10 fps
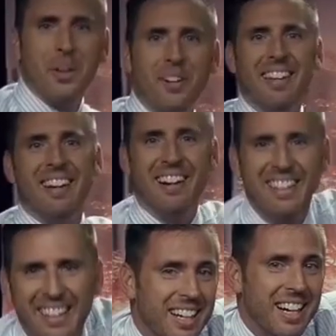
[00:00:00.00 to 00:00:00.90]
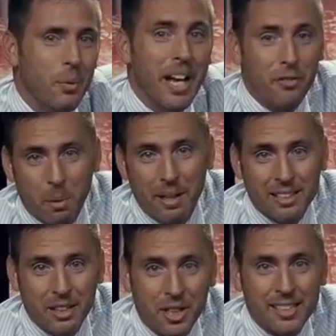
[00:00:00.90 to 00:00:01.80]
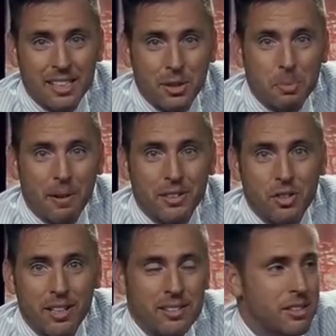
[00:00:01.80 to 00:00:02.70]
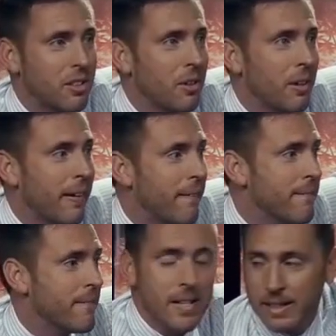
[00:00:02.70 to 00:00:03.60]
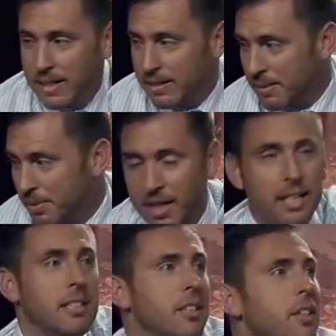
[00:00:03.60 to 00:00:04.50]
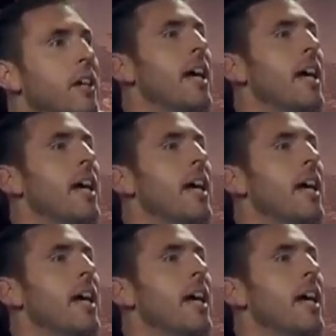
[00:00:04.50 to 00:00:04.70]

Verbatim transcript: Well, hey there. Uh, we got a few more minutes till you guys get to experience Genesis, so uh, I need something for you guys to do.